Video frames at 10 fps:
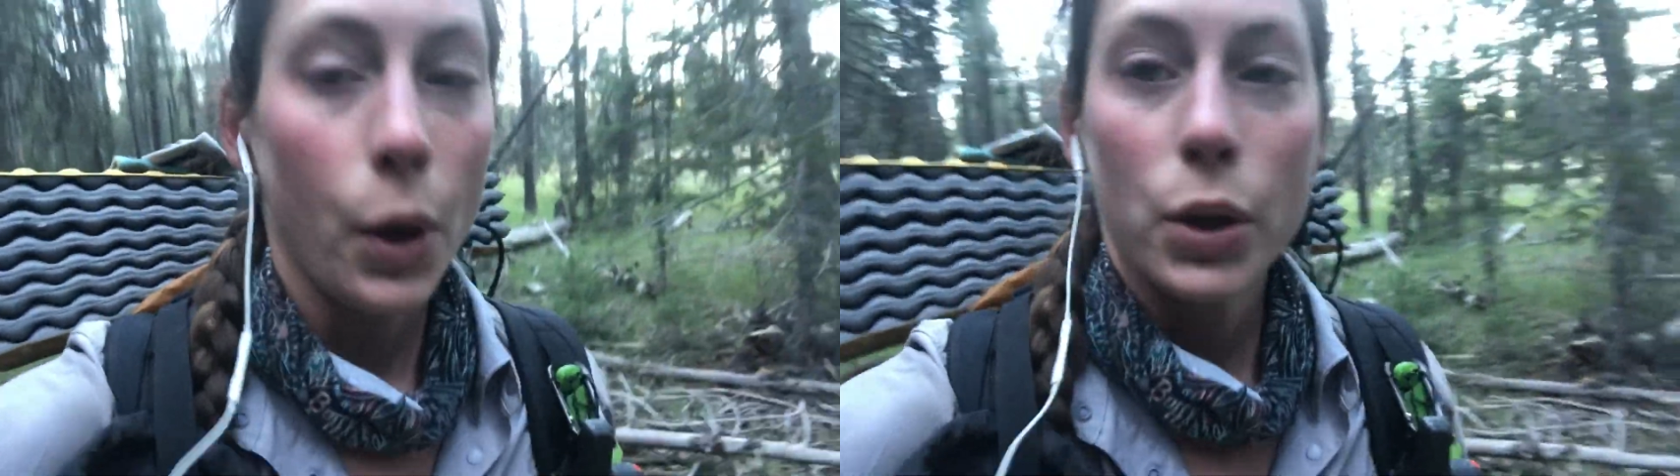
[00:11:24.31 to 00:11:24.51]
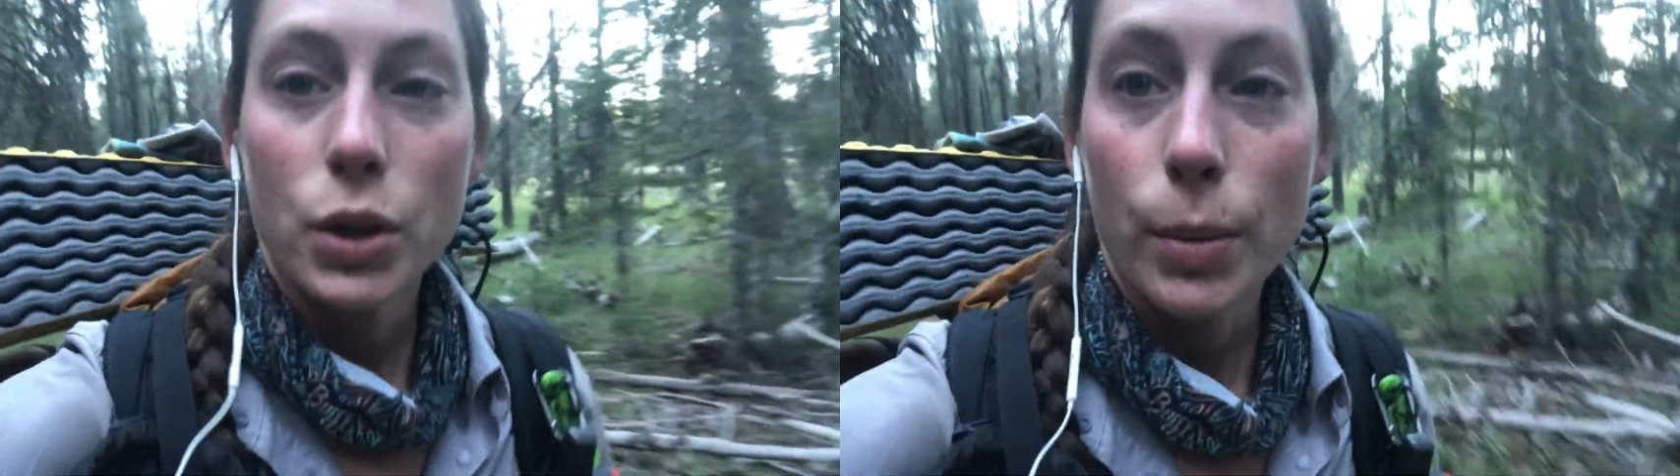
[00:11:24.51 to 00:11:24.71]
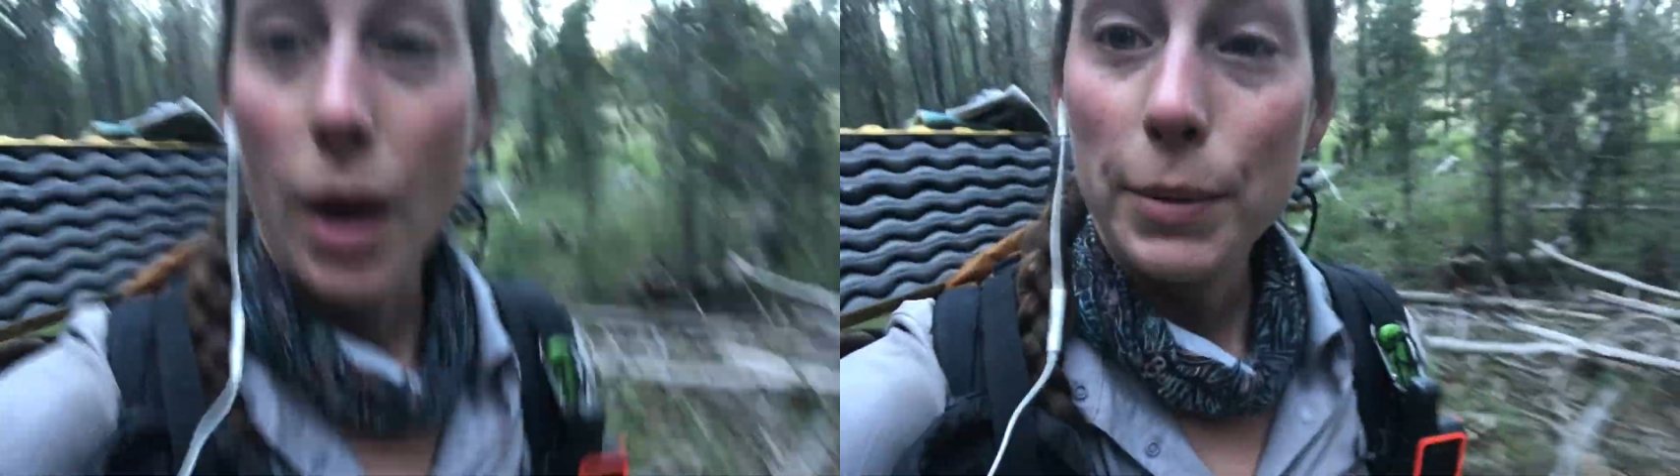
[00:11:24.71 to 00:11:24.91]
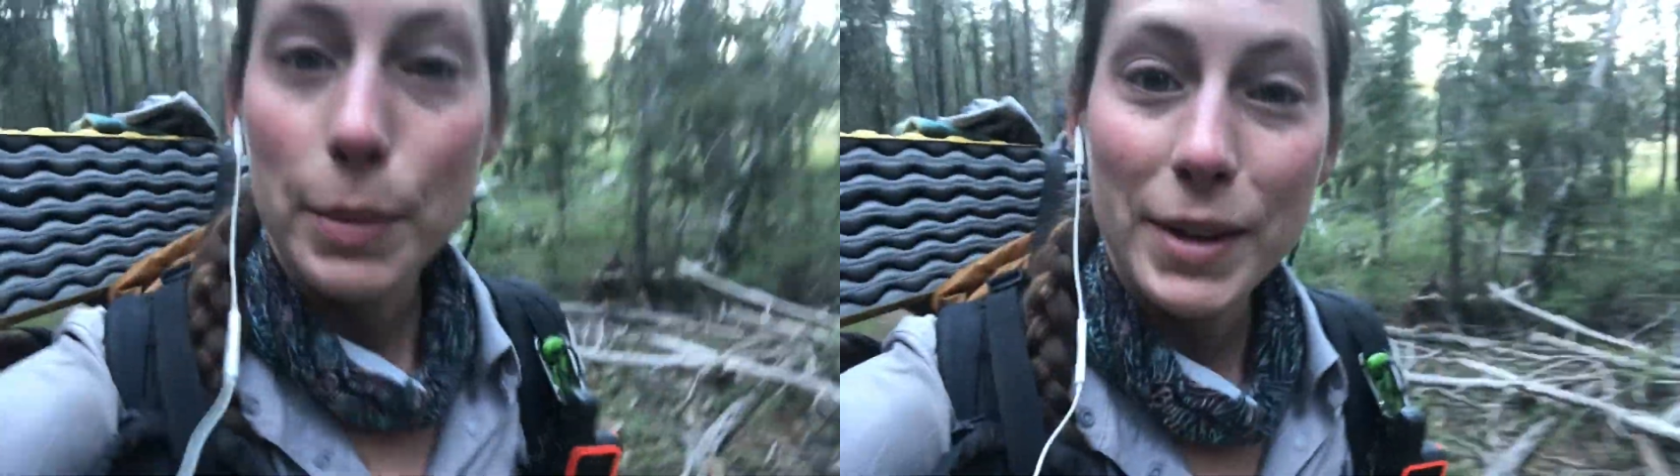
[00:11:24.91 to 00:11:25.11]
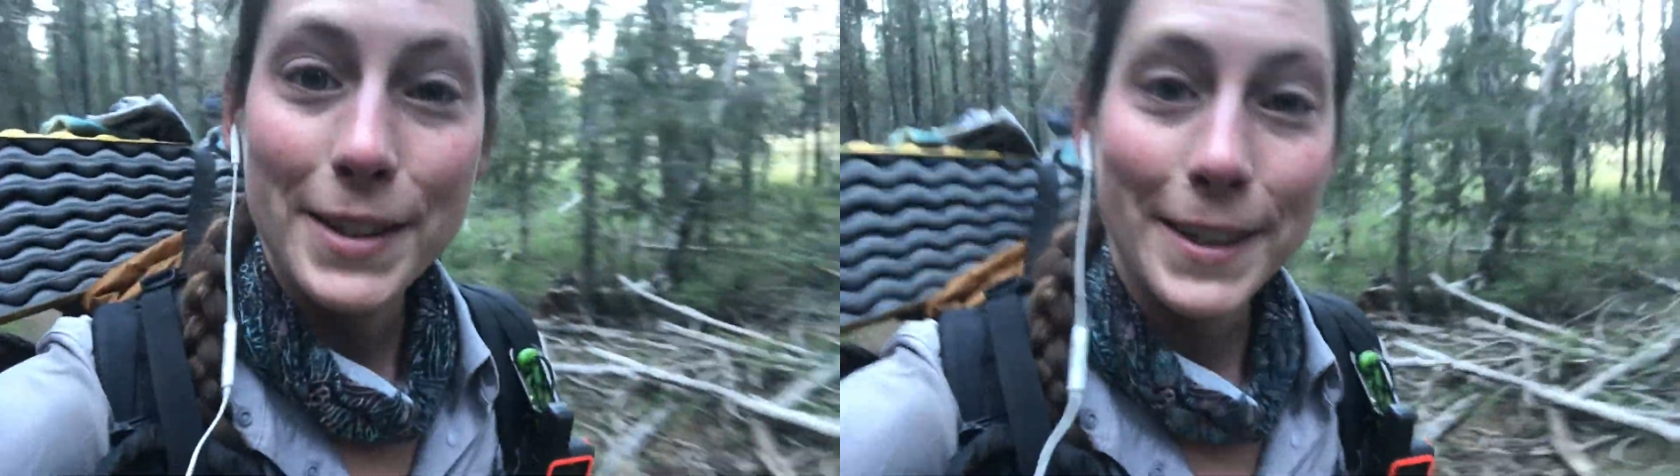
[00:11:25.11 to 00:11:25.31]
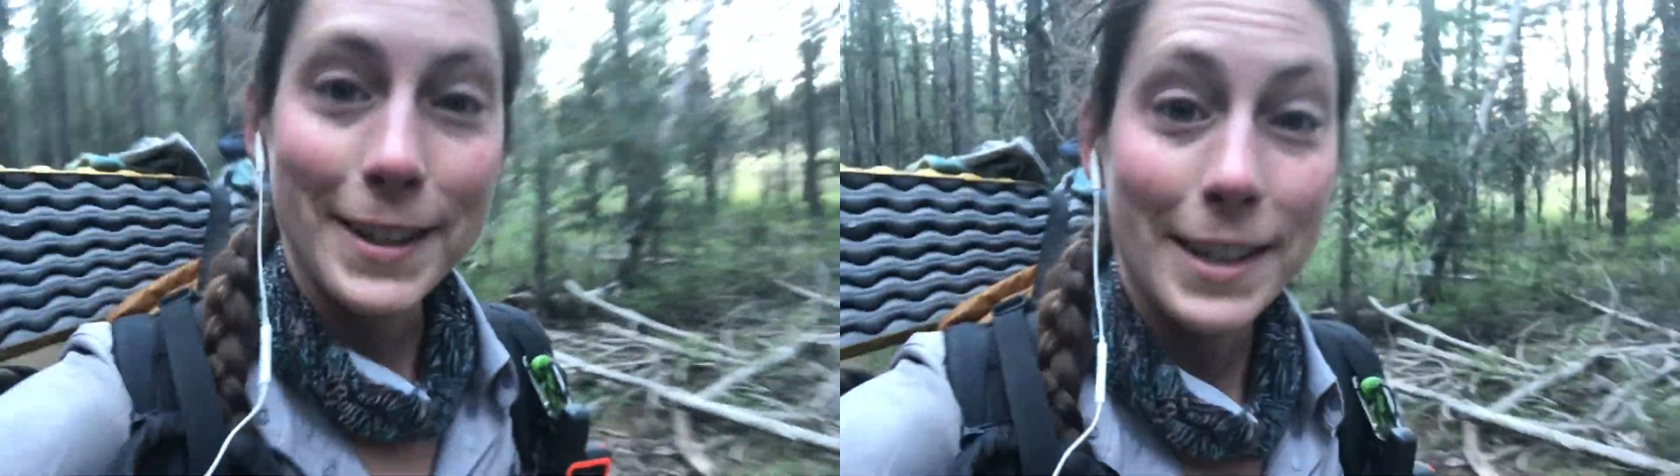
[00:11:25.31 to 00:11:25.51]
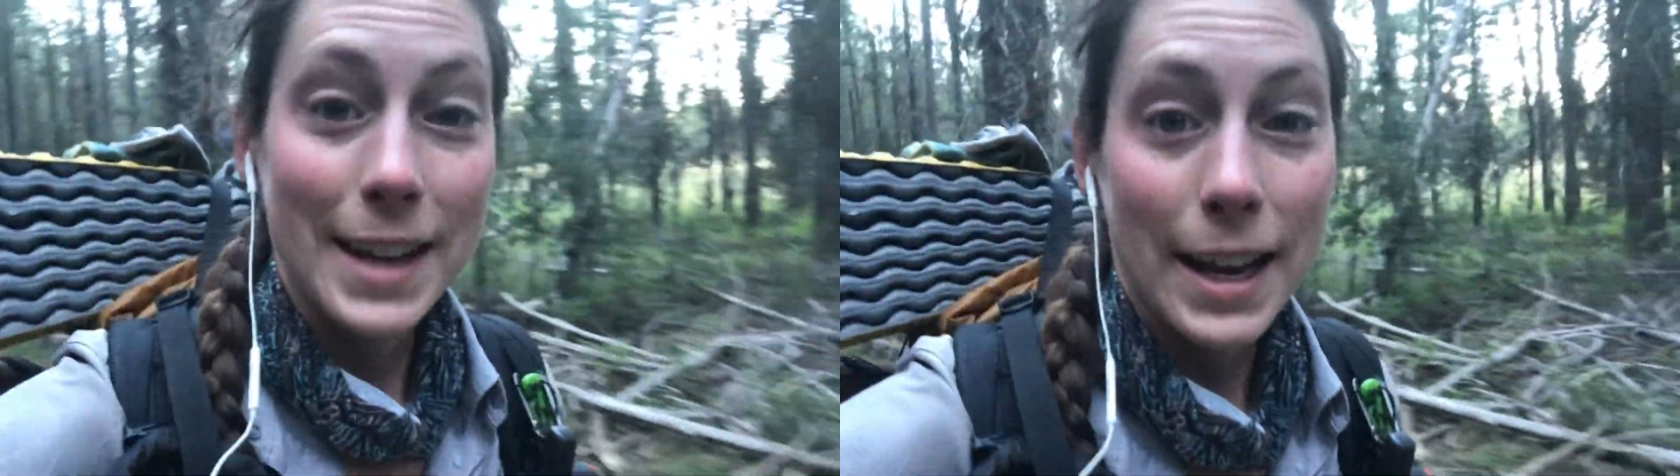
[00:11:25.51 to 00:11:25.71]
So I'm optimistic today